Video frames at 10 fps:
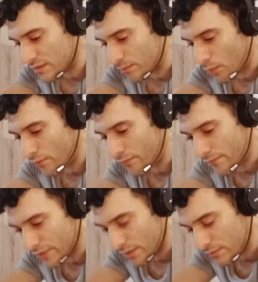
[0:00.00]
Both
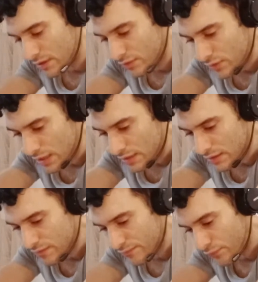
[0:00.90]
of them need to get
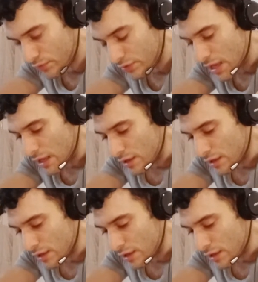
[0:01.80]
the divorce.